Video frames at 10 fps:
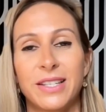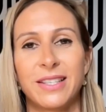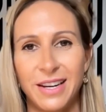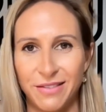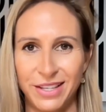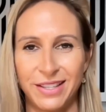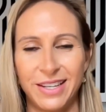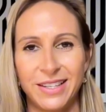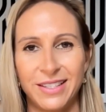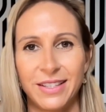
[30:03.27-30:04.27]
that
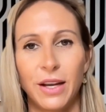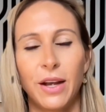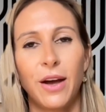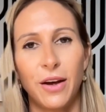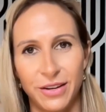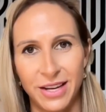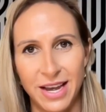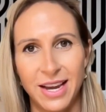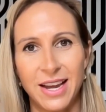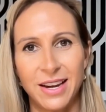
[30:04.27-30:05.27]
everything's
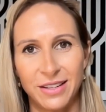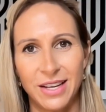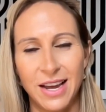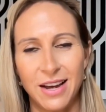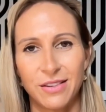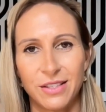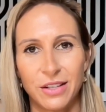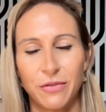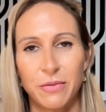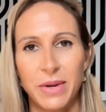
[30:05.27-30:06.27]
okay and allow. So
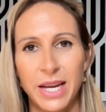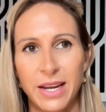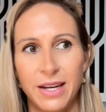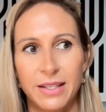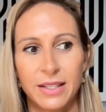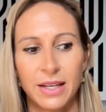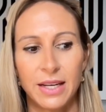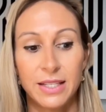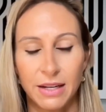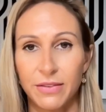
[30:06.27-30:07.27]
for me, it is
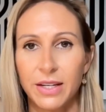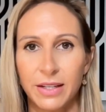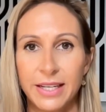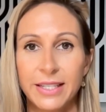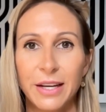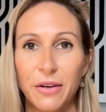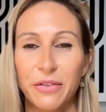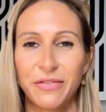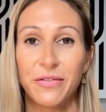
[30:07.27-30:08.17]
definitely self